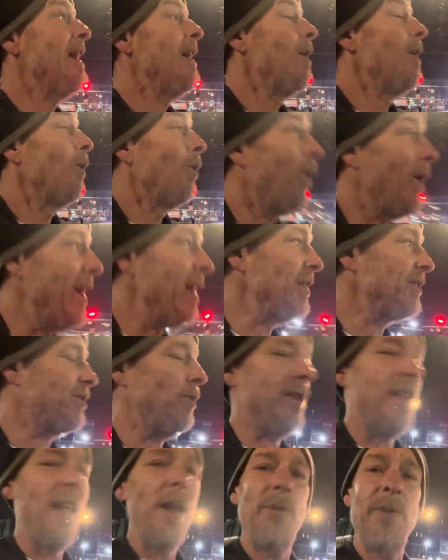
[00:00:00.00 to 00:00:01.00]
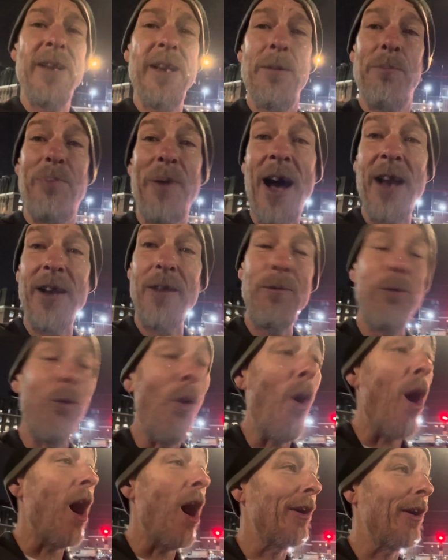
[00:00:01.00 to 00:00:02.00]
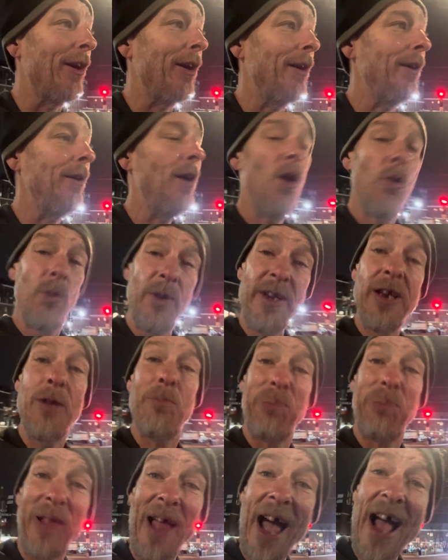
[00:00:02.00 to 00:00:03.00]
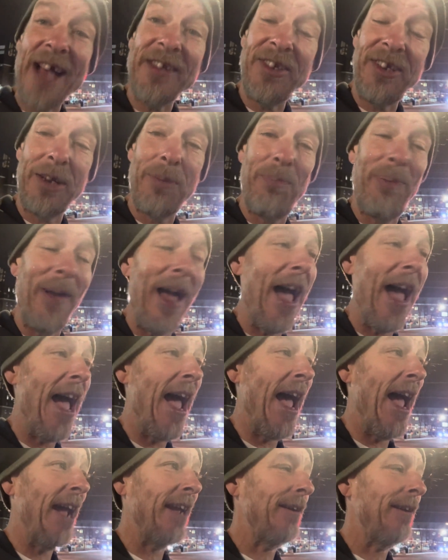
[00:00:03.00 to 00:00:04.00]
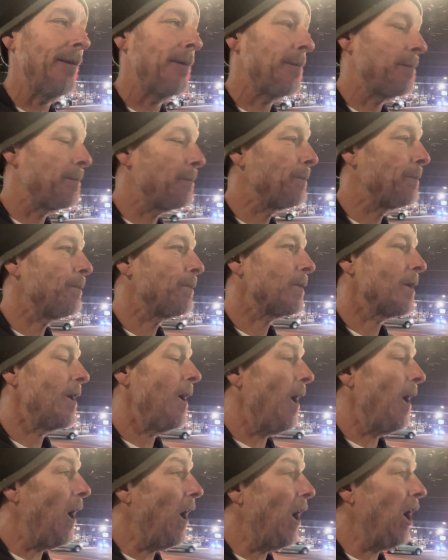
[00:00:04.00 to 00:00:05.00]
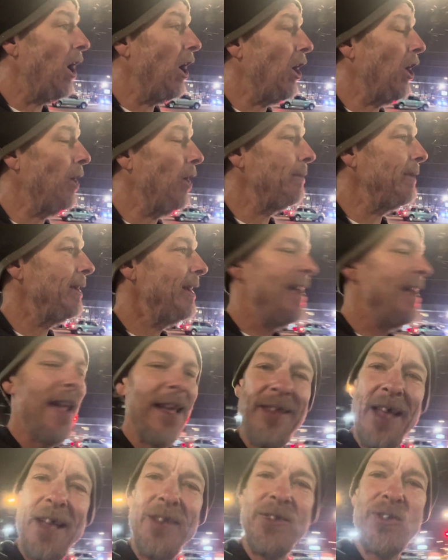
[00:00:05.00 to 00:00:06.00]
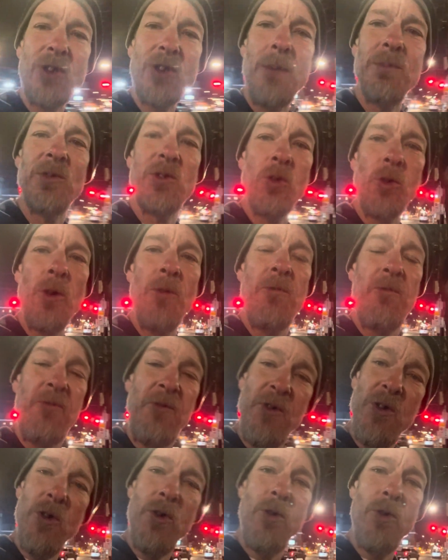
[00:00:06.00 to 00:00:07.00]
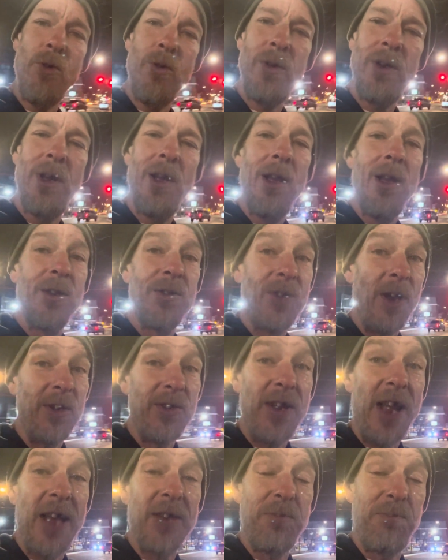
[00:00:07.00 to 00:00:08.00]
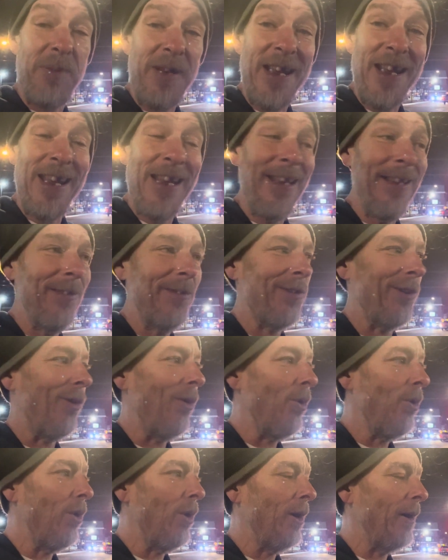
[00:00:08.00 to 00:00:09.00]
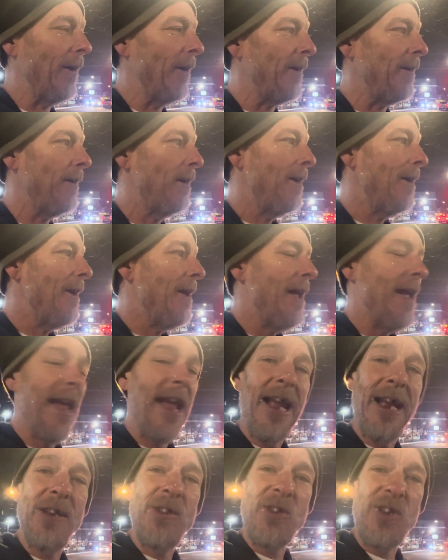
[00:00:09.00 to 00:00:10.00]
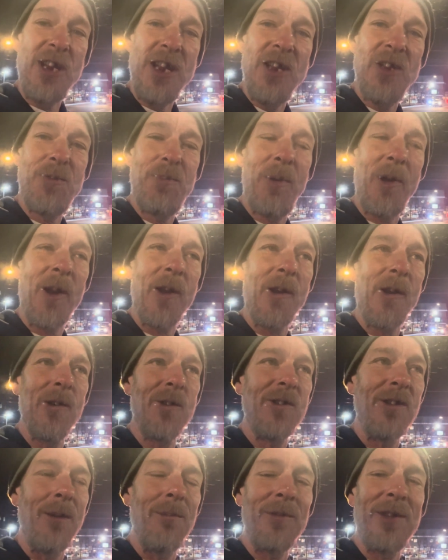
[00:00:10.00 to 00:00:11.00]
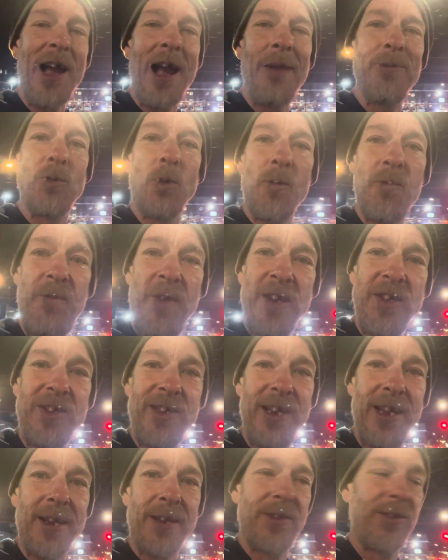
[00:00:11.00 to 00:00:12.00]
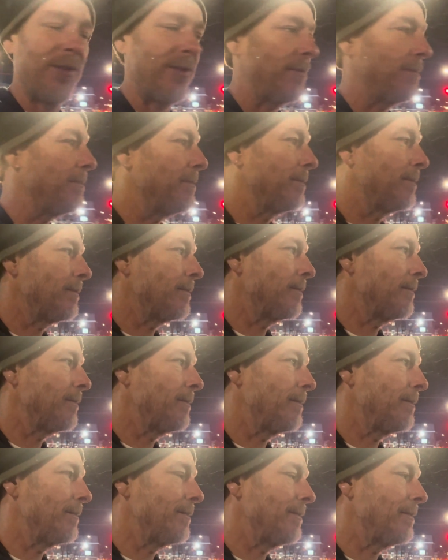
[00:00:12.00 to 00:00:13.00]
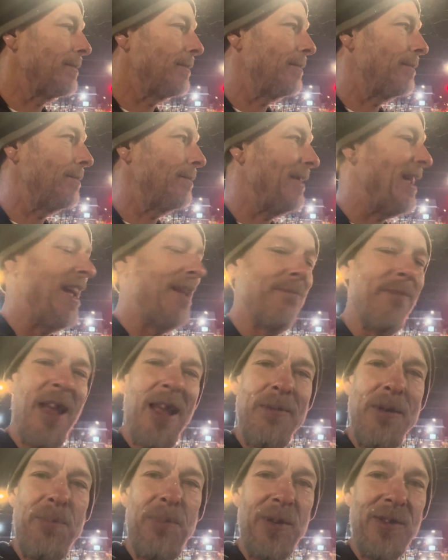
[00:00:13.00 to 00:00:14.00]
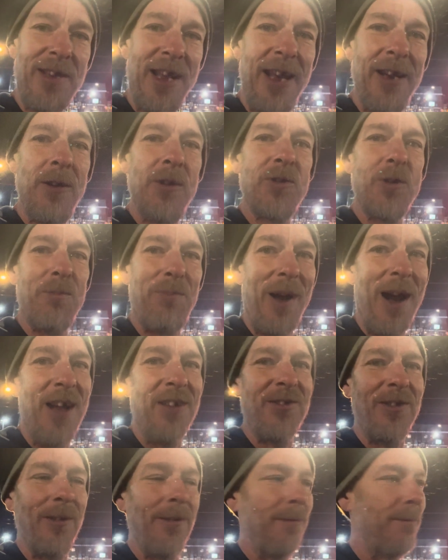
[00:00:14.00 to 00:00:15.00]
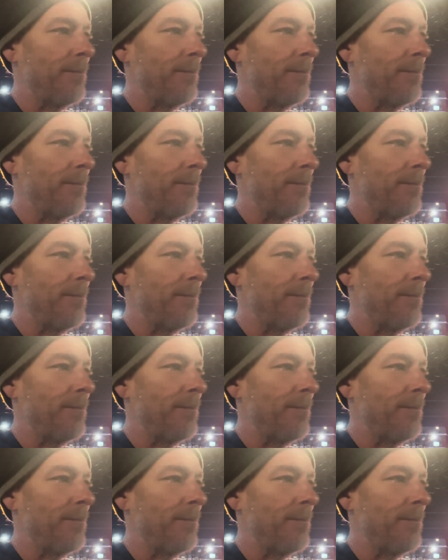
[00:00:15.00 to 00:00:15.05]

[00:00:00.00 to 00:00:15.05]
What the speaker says: What else do we get? We get a bottle of water, we get a plastic bag, and then some sort of food such as beans or a cheeseburger sometimes, or fish sticks, and maybe potatoes or pasta.